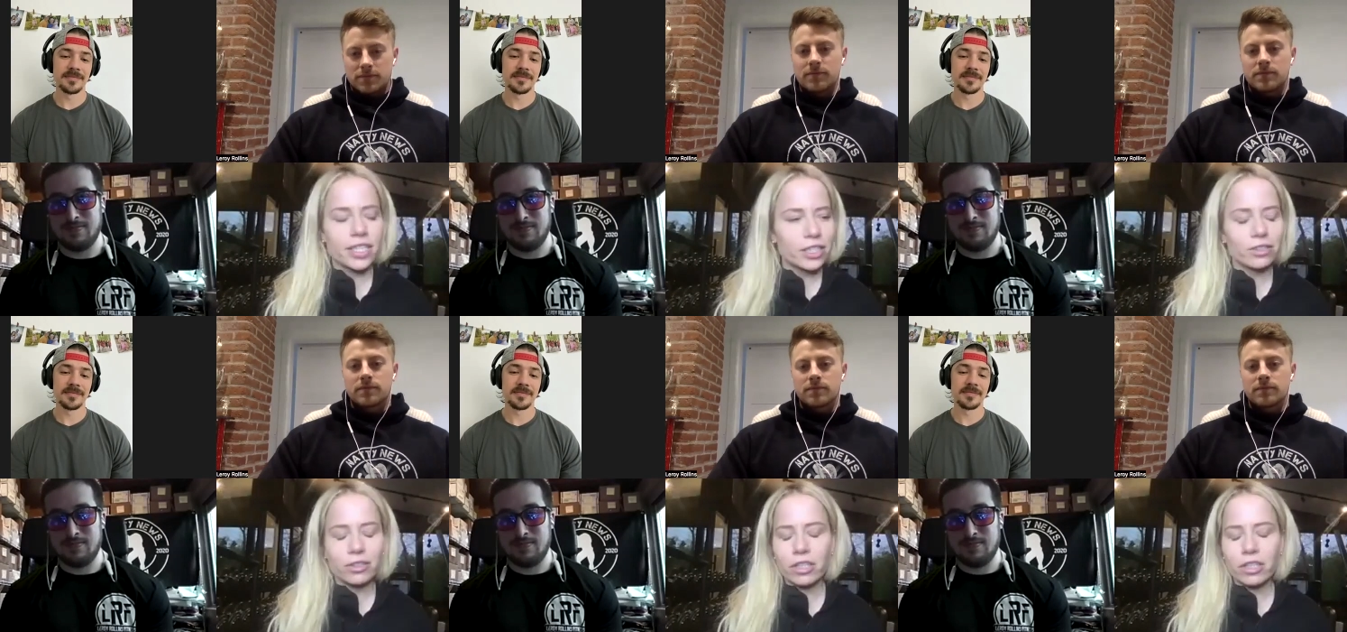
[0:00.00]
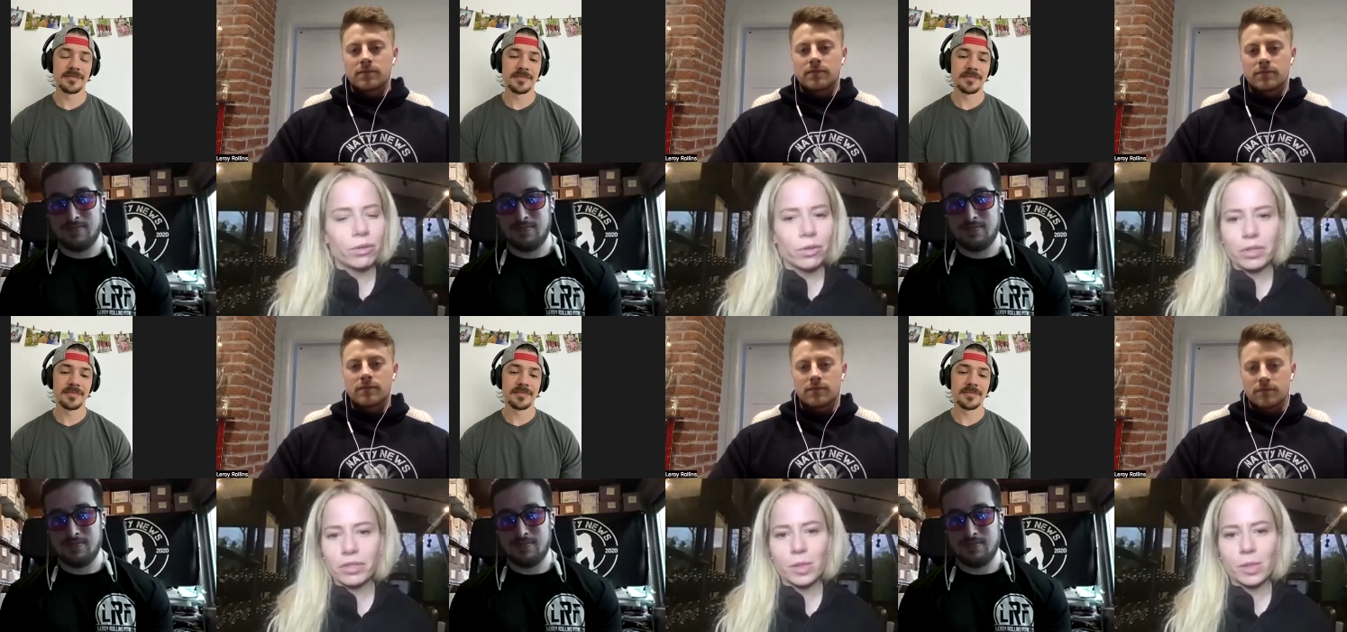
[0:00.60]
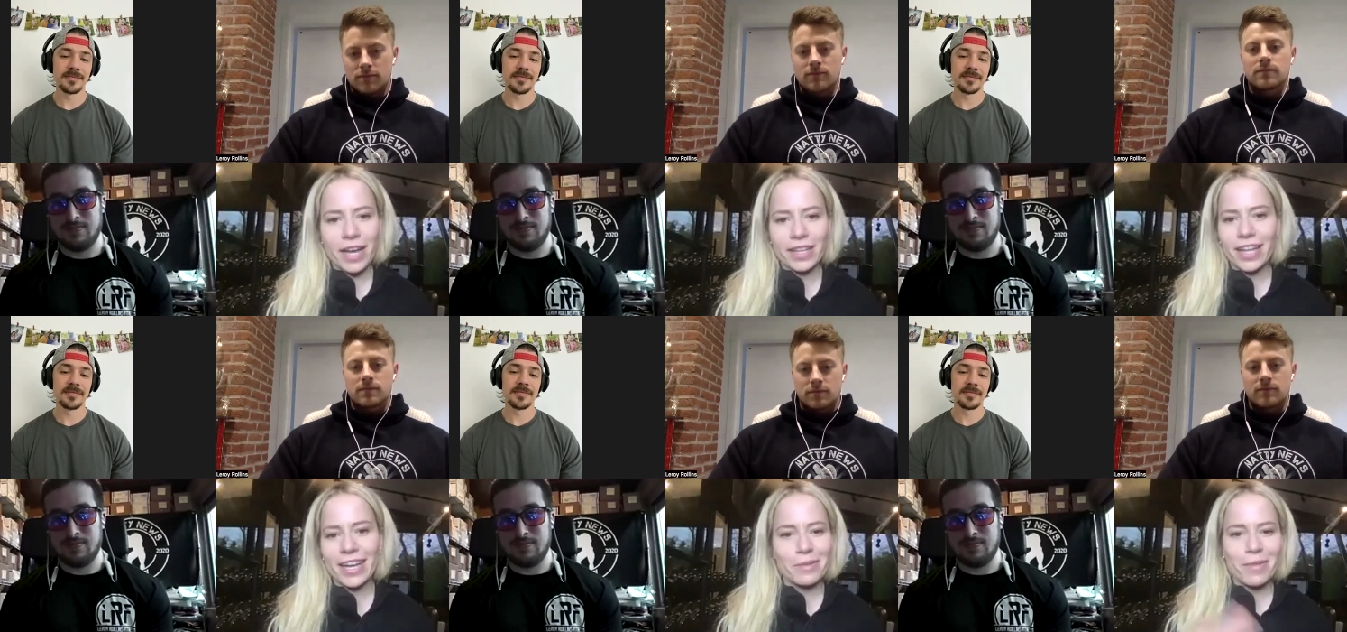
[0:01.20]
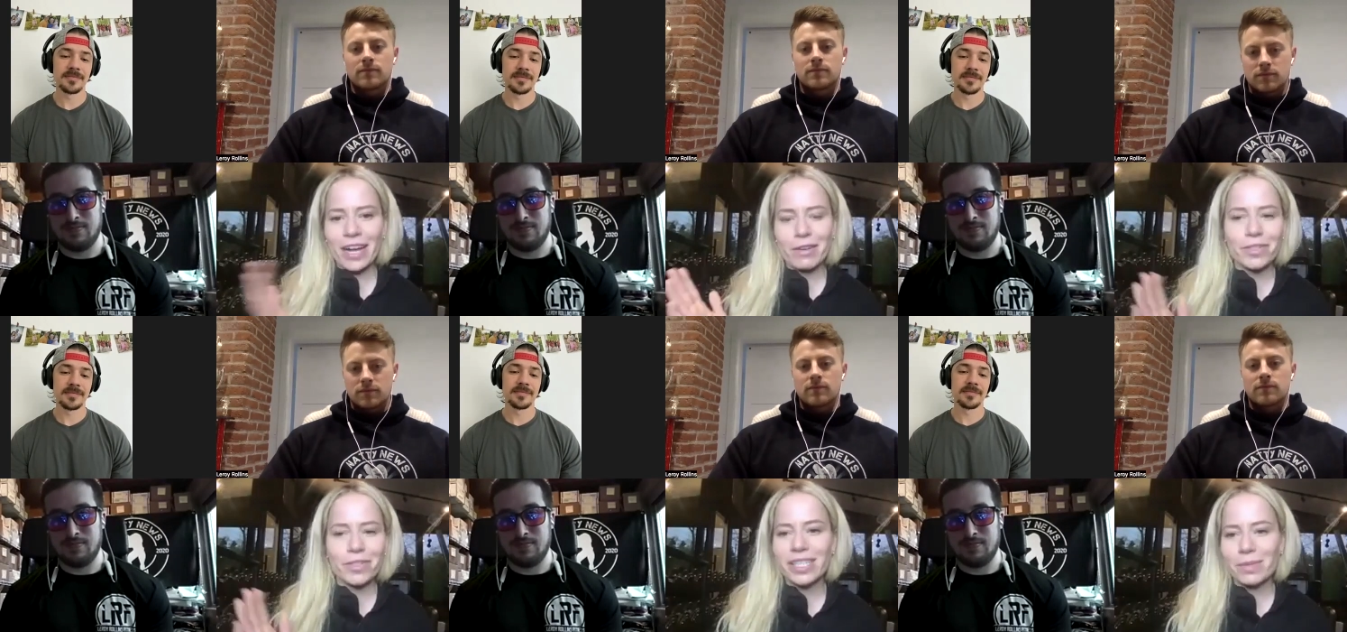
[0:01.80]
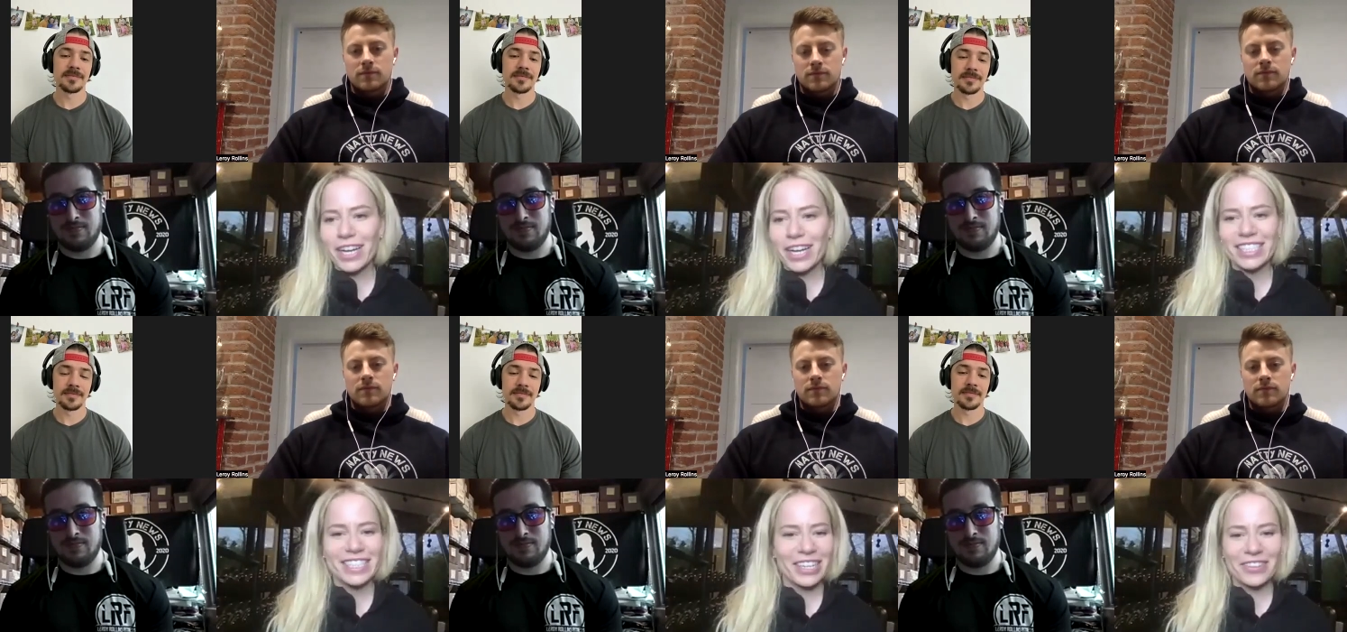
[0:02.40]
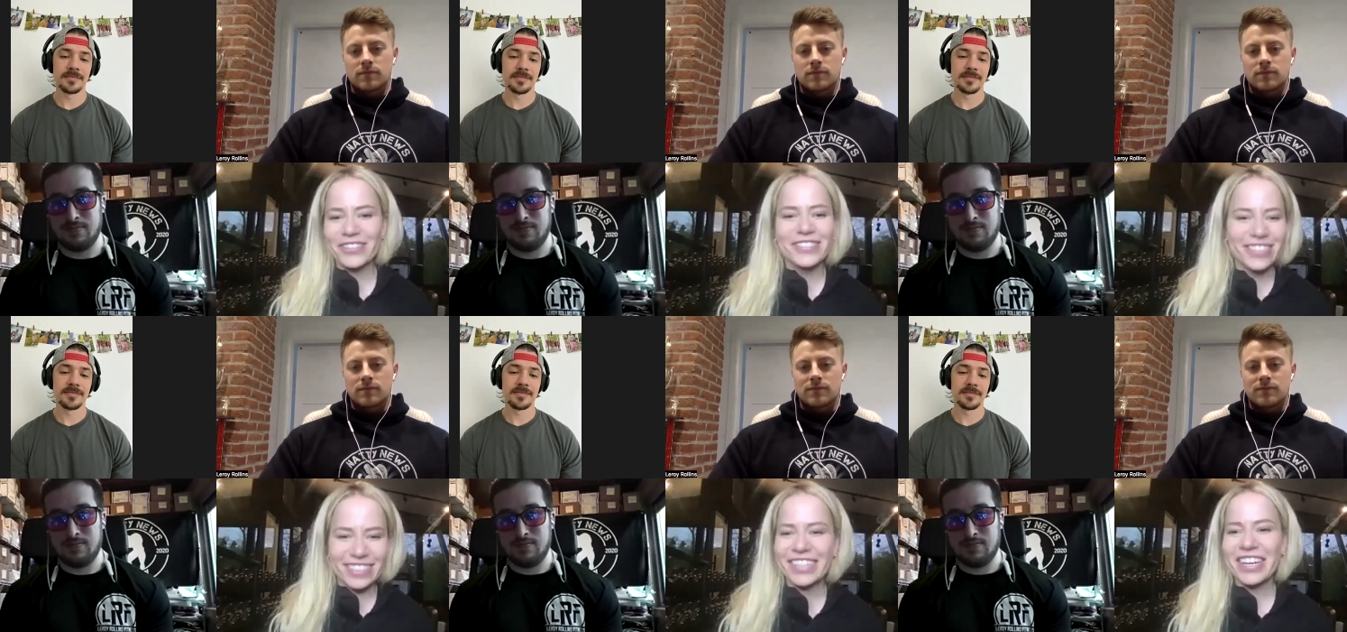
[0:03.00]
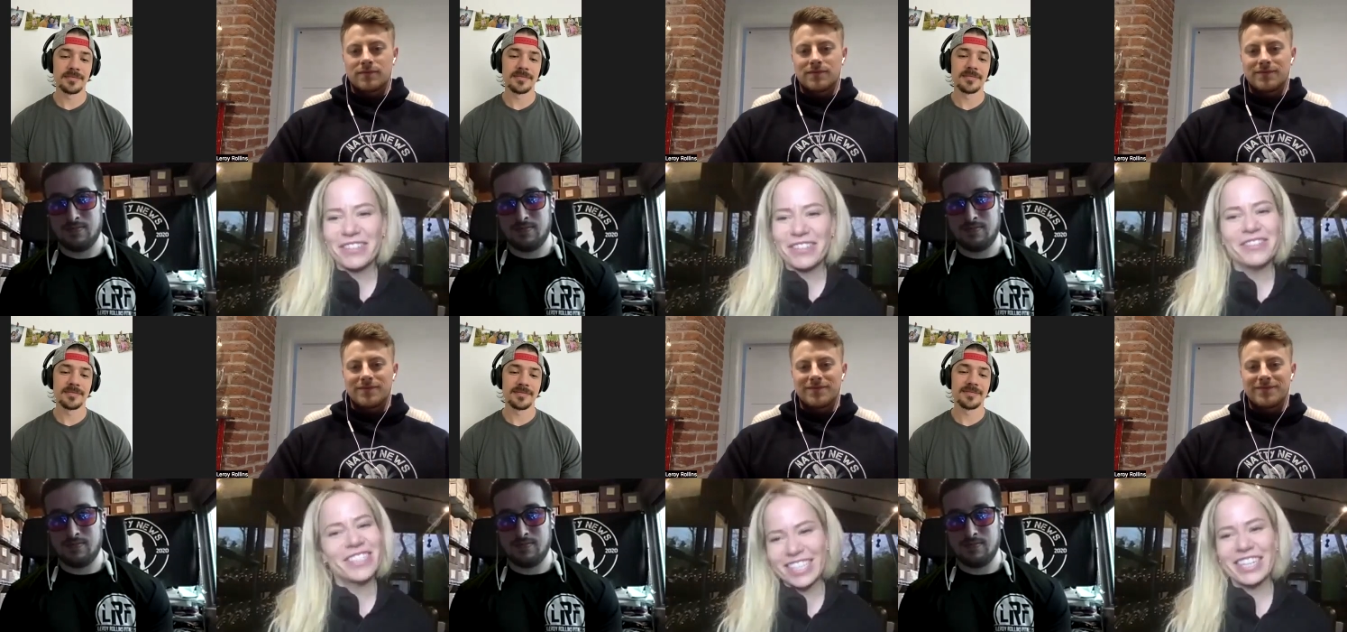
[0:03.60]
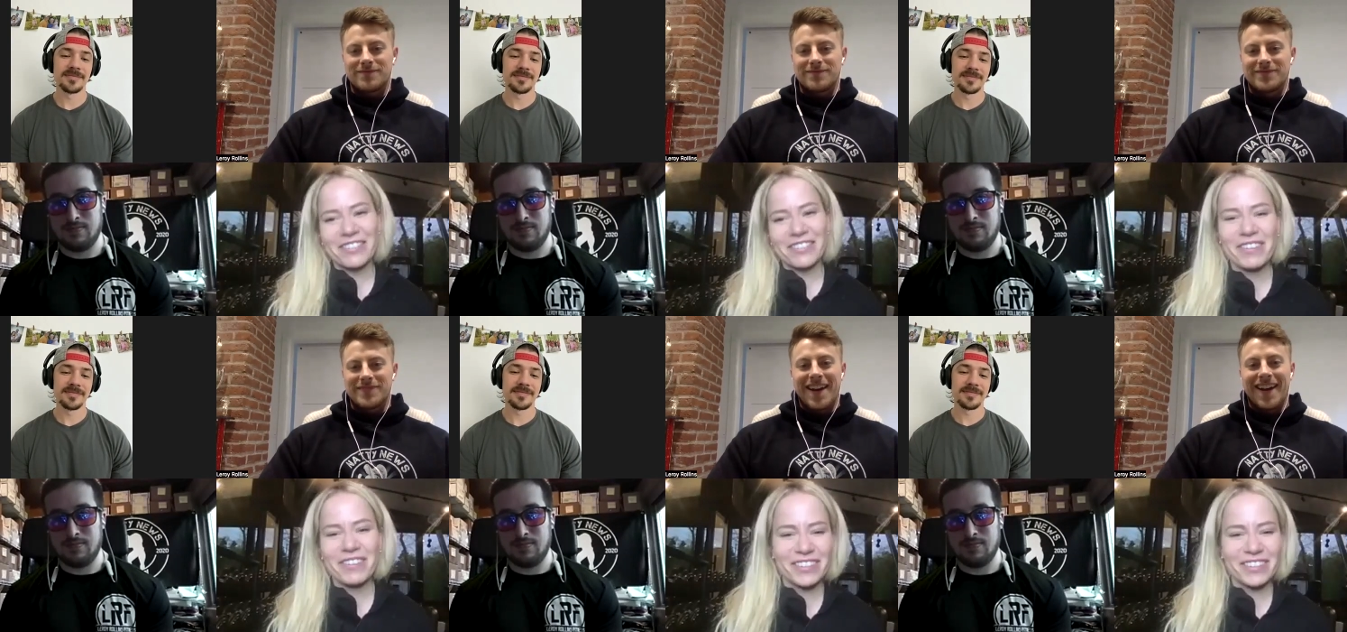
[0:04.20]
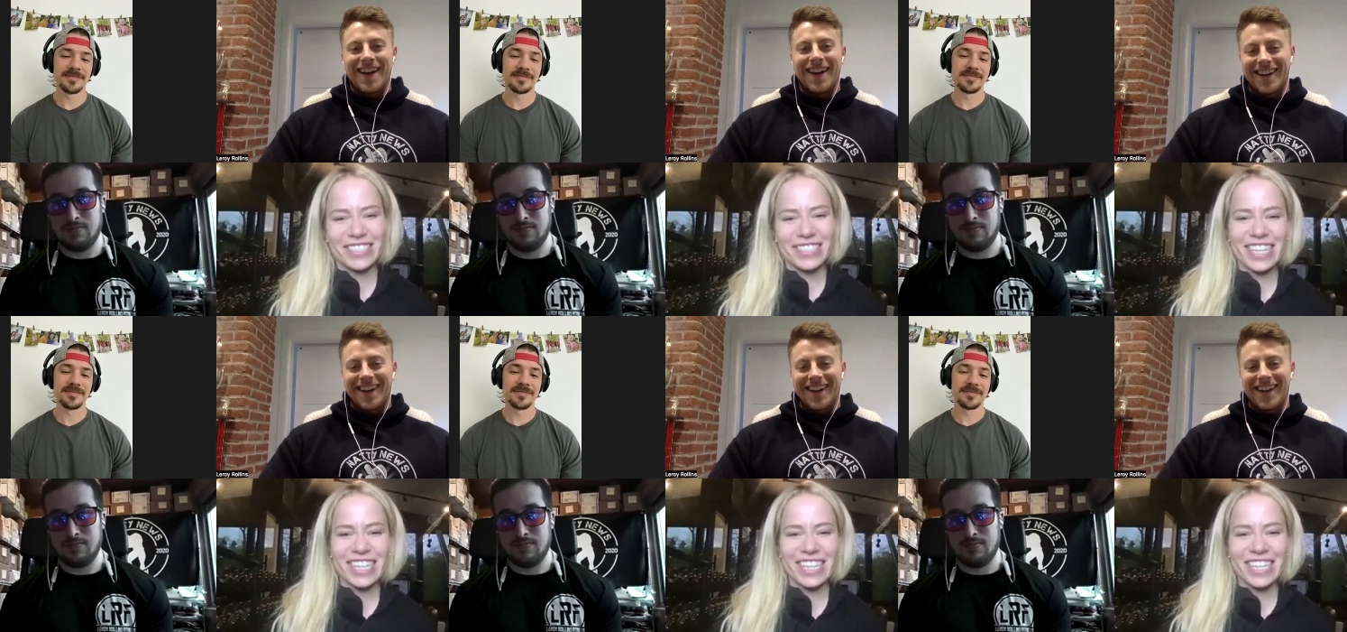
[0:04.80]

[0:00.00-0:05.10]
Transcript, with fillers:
Speaker 1: He's like, I totally respect that. In the back of his mind, he's like, okay, but I'm still going to prep her with it.